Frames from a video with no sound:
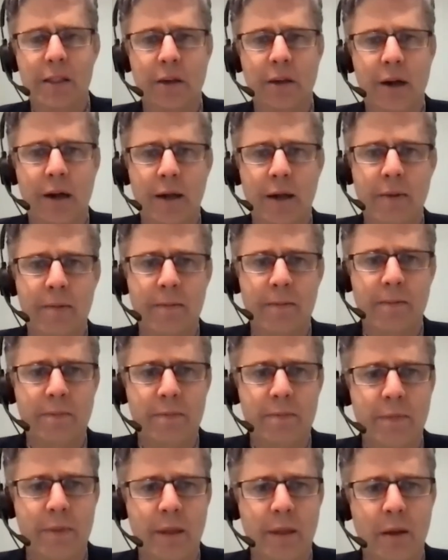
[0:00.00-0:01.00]
Like
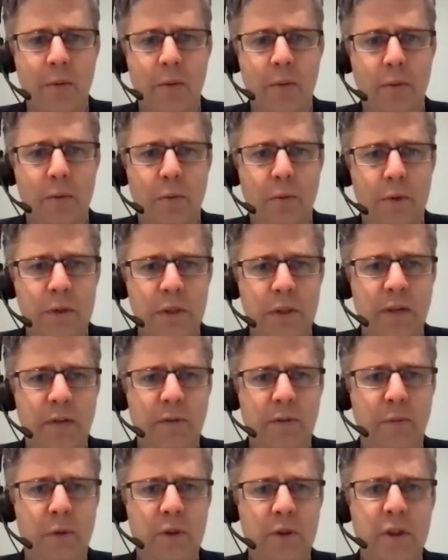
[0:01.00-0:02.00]
what do you
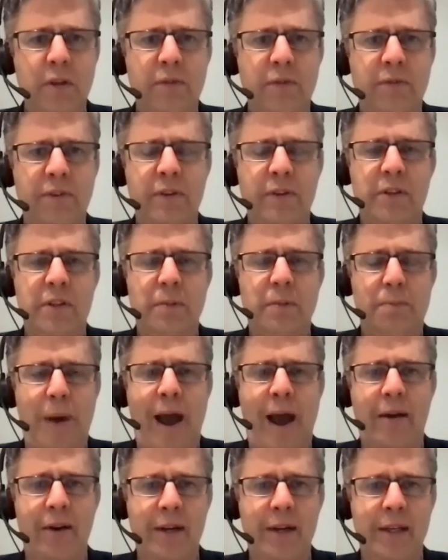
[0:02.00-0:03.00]
what do you feel is the
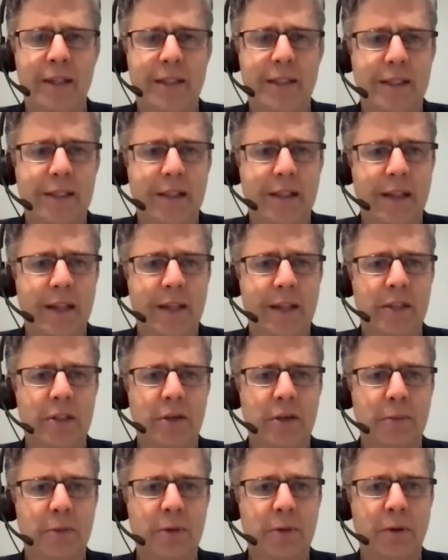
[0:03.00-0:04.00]
barriers that
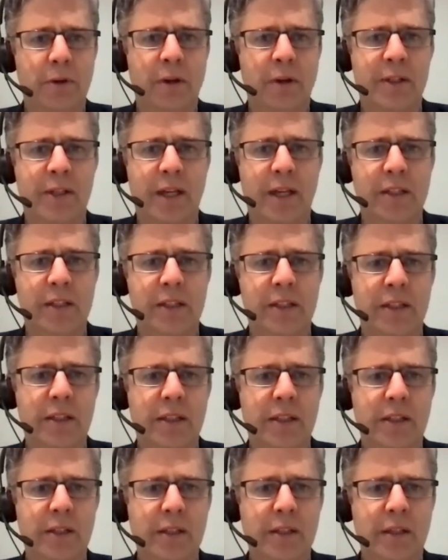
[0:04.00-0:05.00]
stops
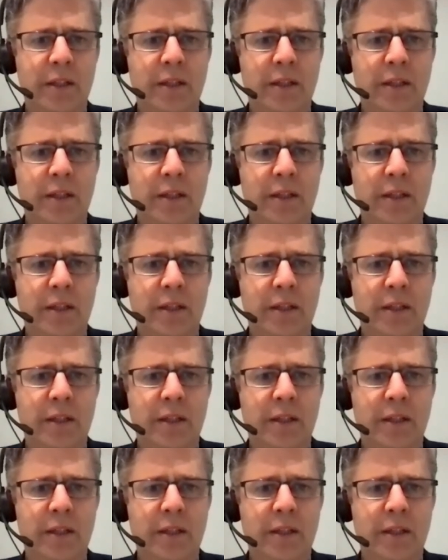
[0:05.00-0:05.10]
organizations